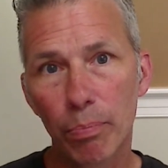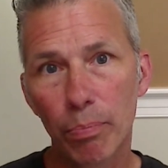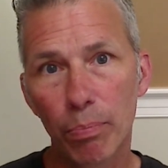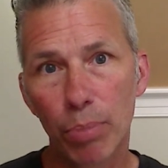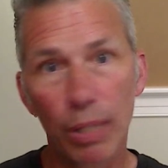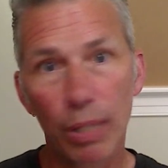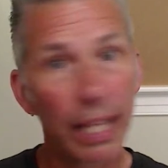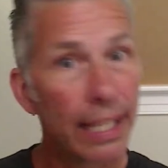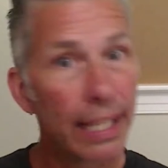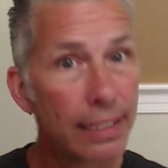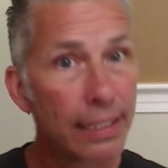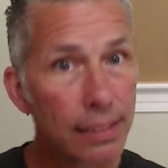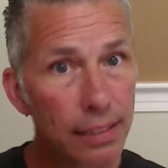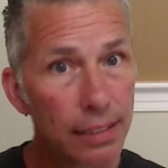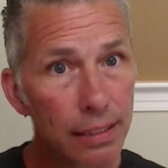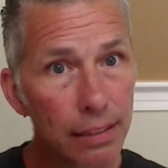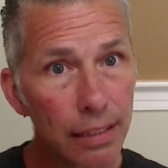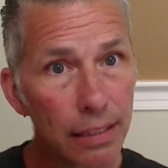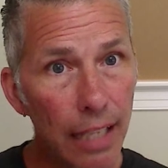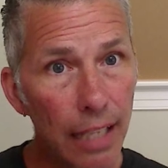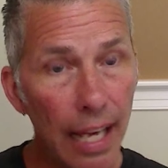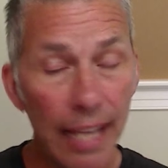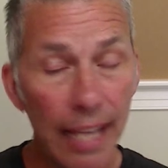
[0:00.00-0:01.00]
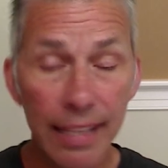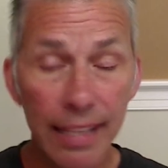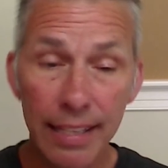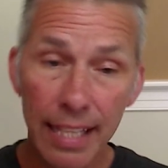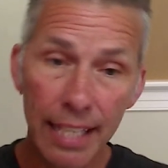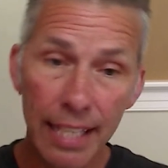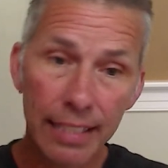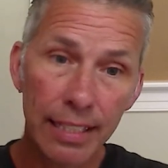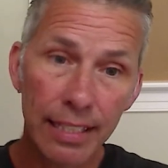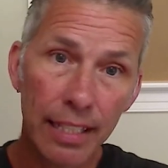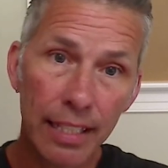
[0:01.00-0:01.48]
place, and
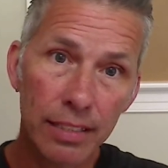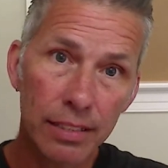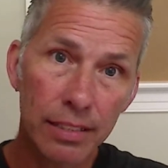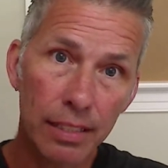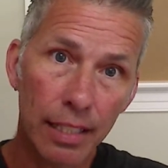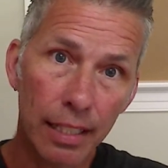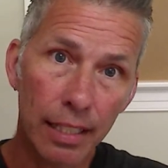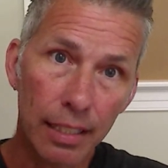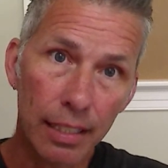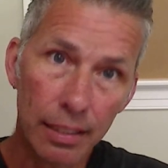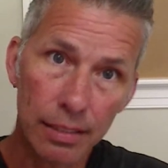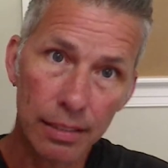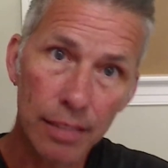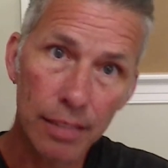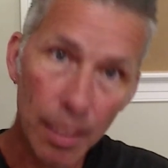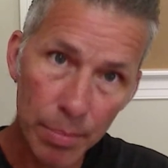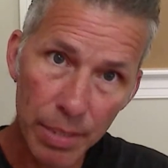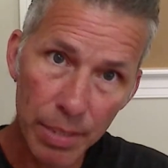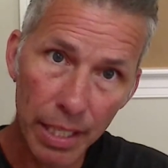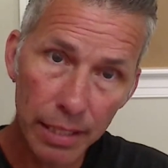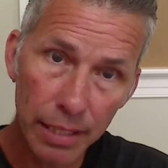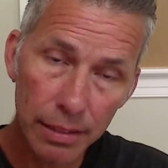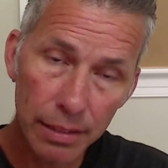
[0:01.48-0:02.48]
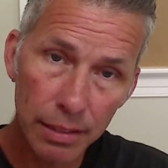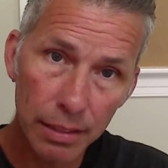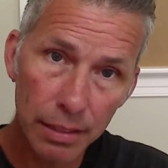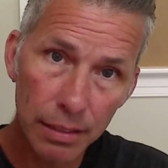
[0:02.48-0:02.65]
then there's like a subject.